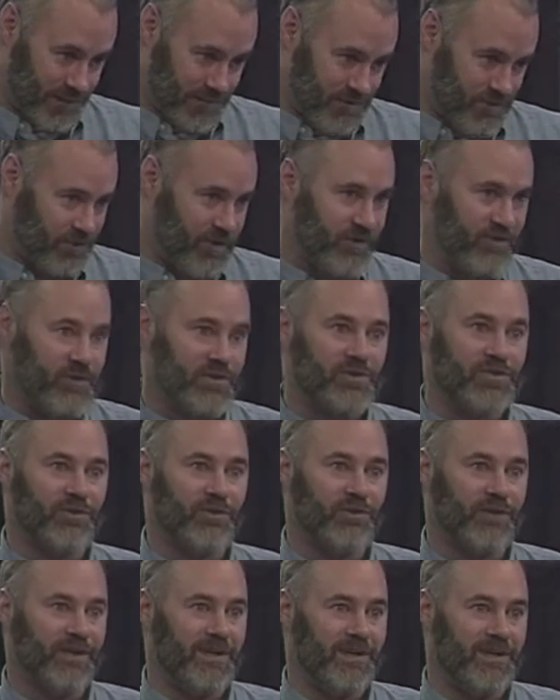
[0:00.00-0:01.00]

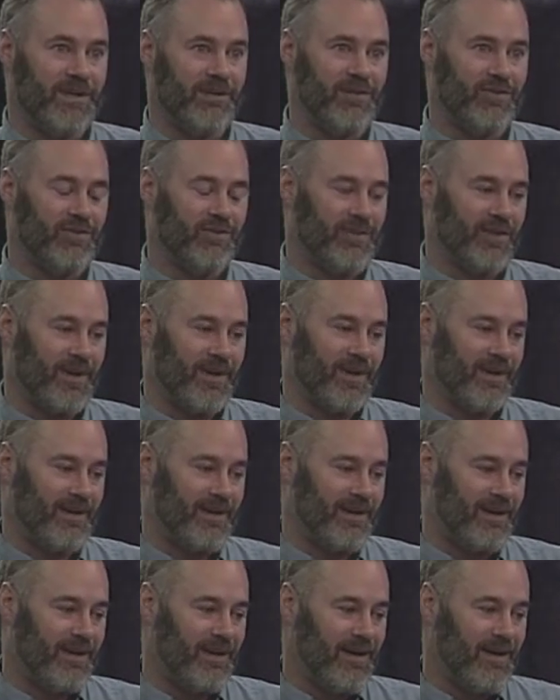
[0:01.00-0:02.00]
transitional needs,
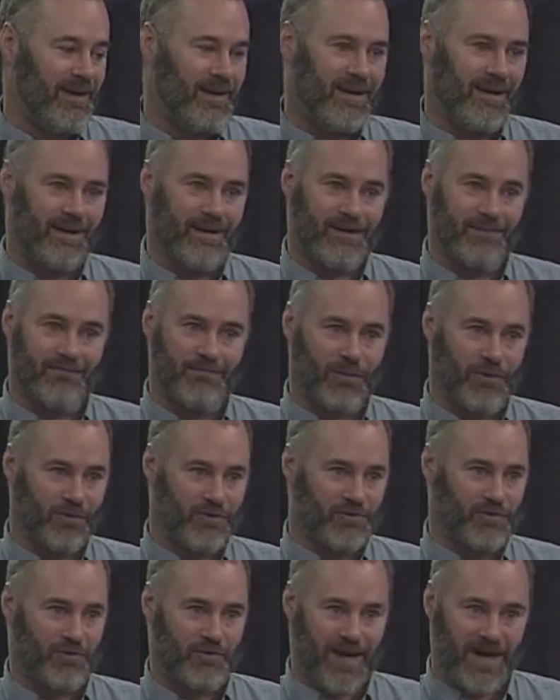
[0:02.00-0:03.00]

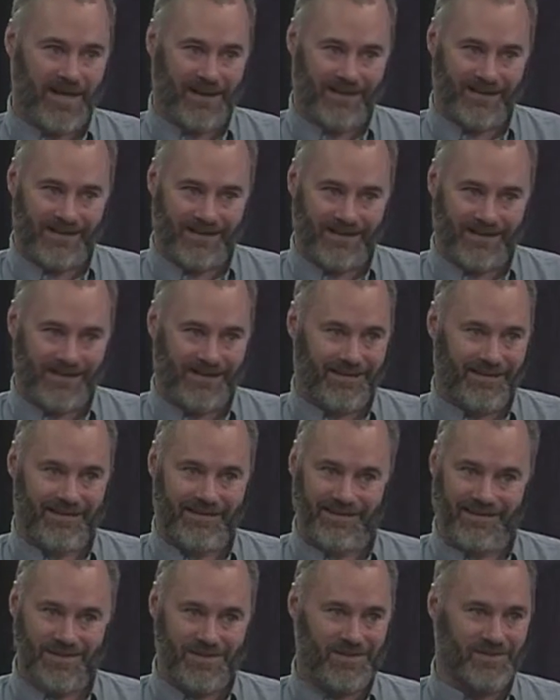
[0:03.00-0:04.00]
post-traumatic
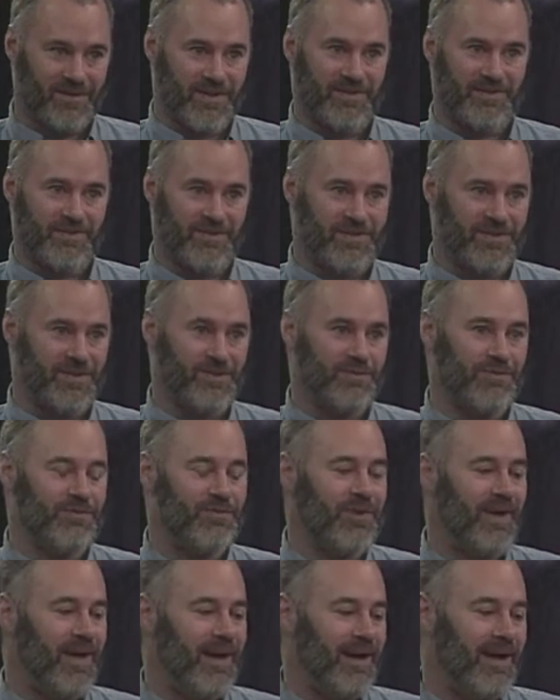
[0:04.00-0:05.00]
stress
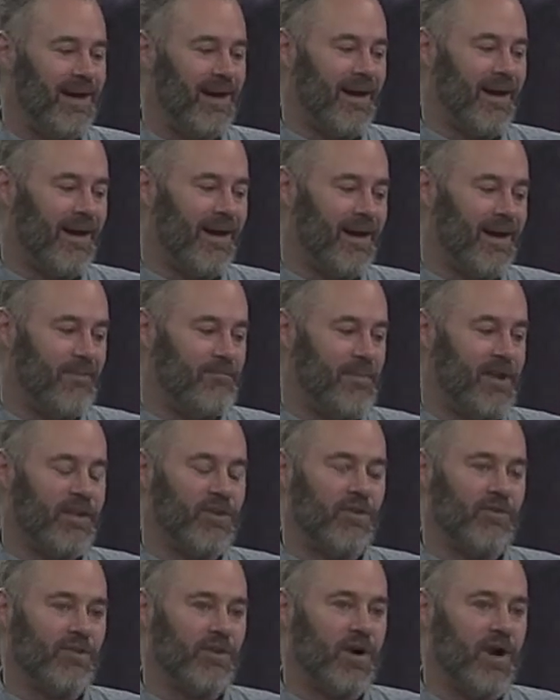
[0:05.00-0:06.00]
issues? uh, and make
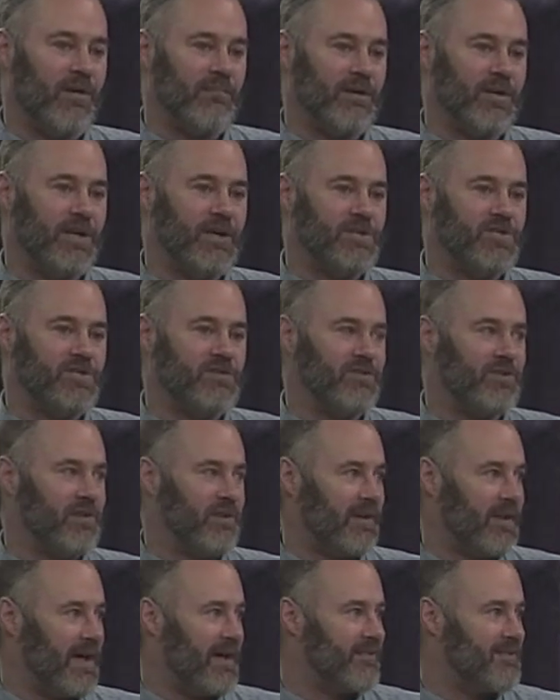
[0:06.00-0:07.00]
those accommodations and
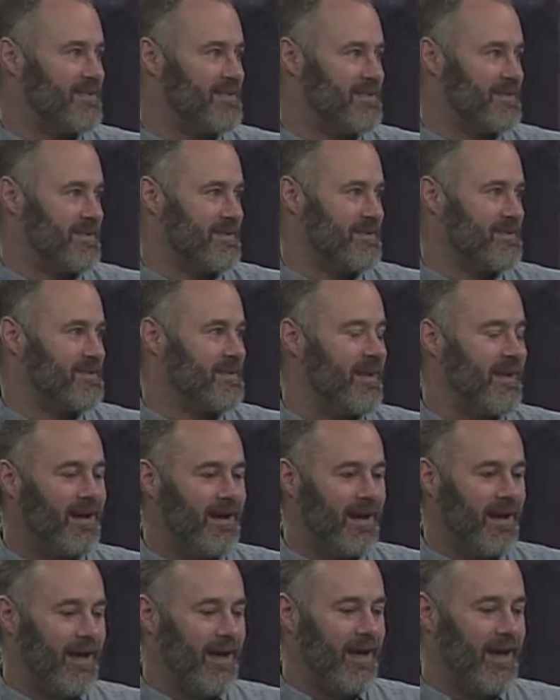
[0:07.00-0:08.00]
allowances.
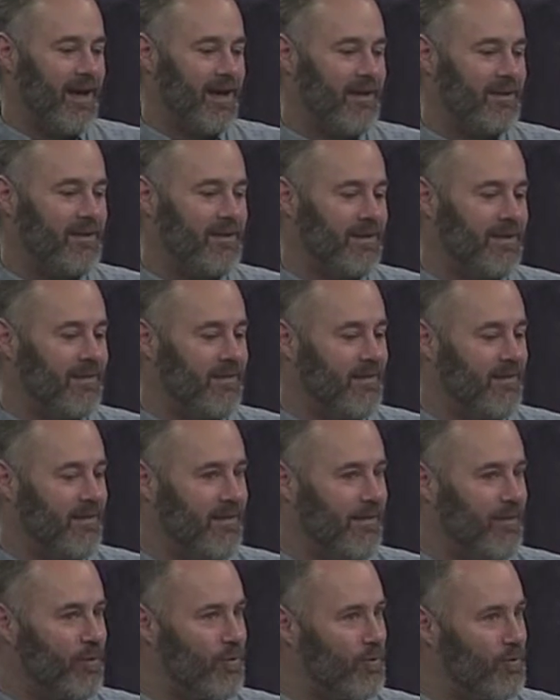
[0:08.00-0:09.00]
And
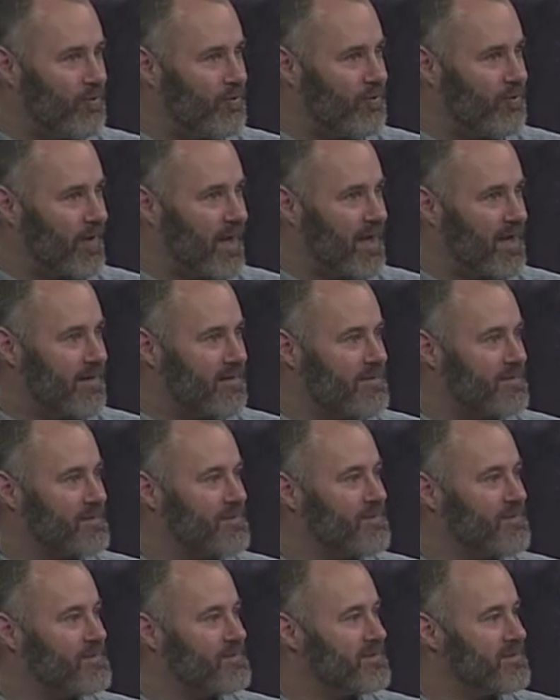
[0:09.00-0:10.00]
those
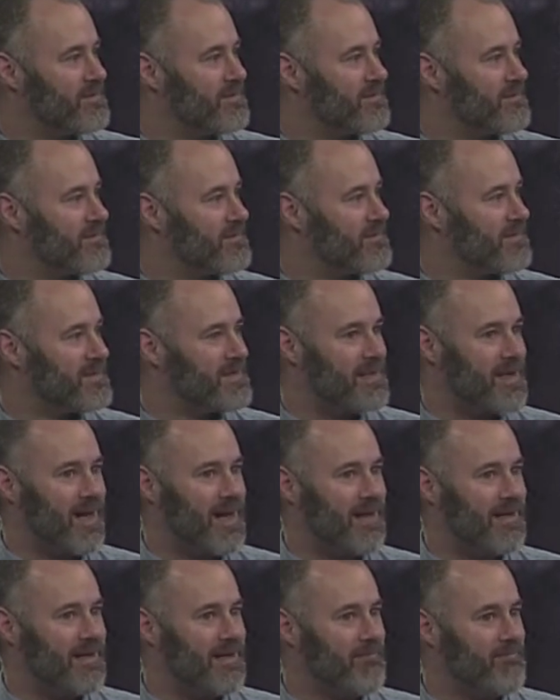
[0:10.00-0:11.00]
attitudes of
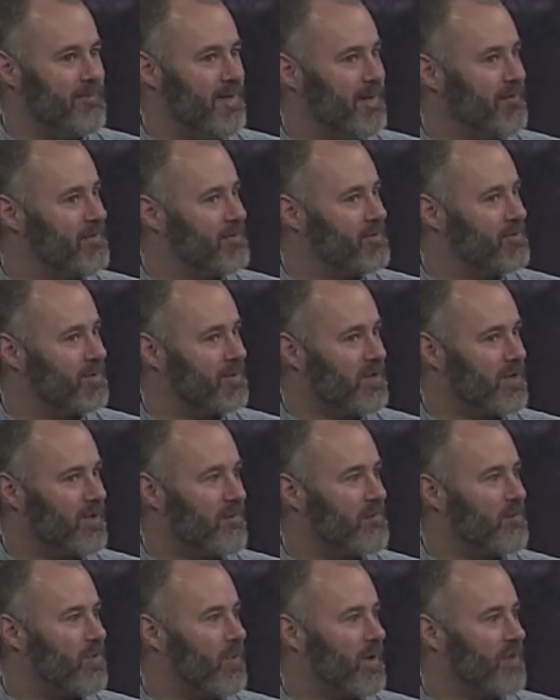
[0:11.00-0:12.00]
society maybe don't
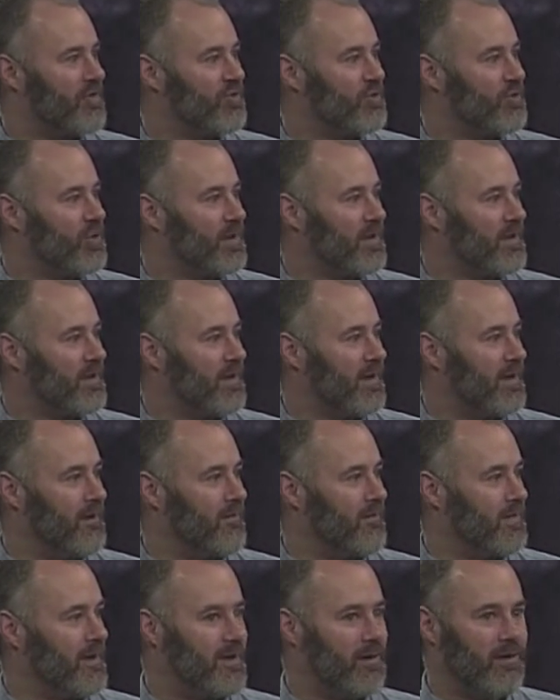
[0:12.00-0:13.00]
come quite as quickly,
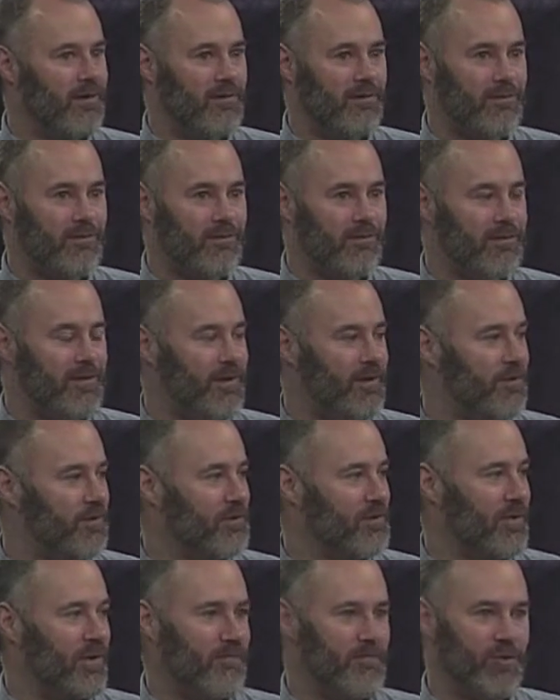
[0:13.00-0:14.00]
and we all hear the
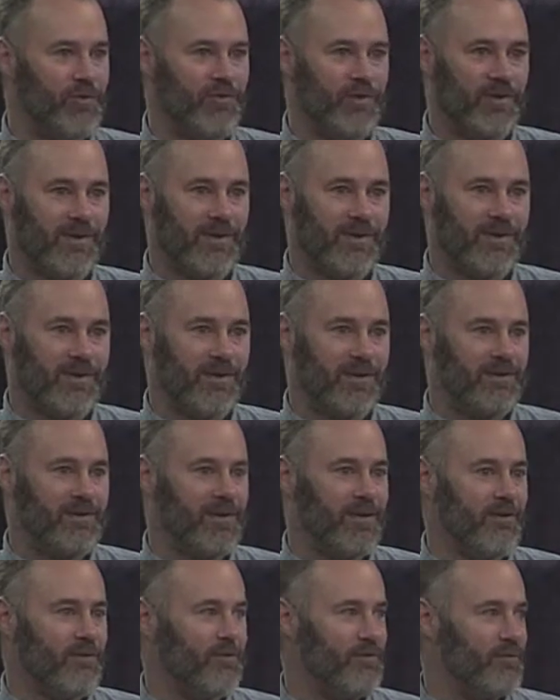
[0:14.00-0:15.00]
great music and get together